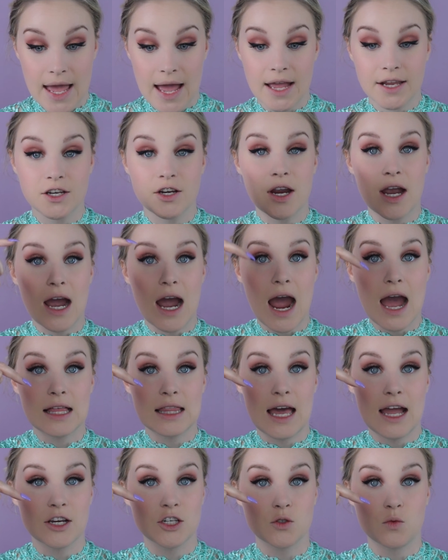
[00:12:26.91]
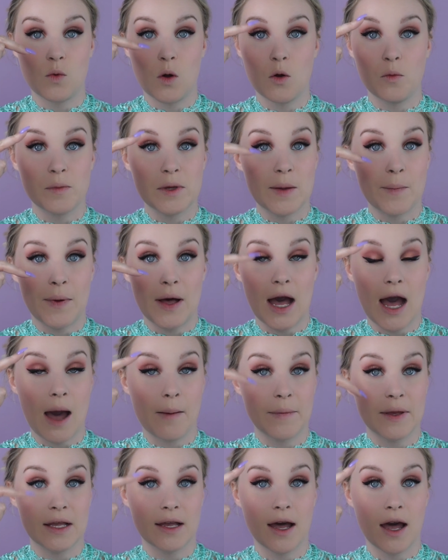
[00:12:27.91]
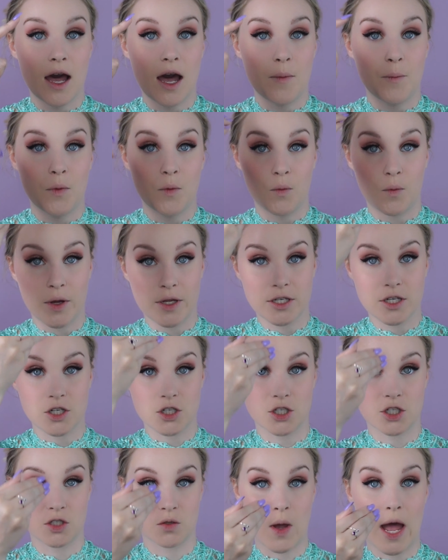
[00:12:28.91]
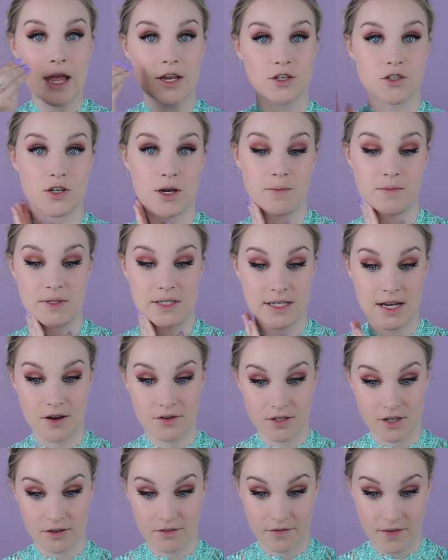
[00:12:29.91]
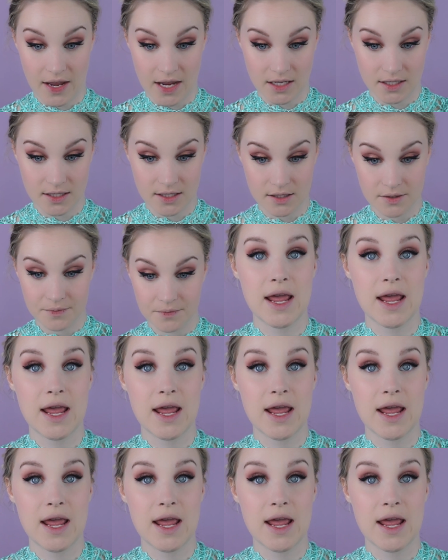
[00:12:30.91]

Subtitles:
and your eyelash won't be popping up when your sweat drips down your face.